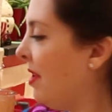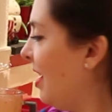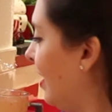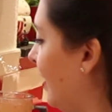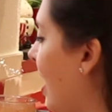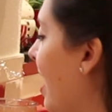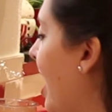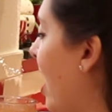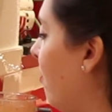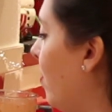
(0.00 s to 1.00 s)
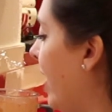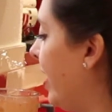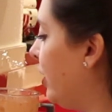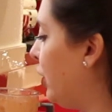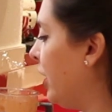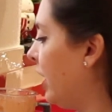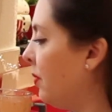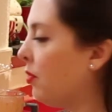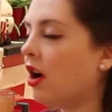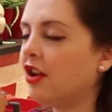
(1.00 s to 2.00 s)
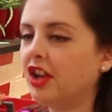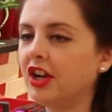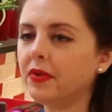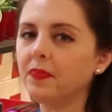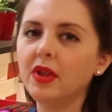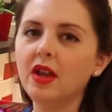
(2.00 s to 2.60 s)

Is I have my chicken broth here.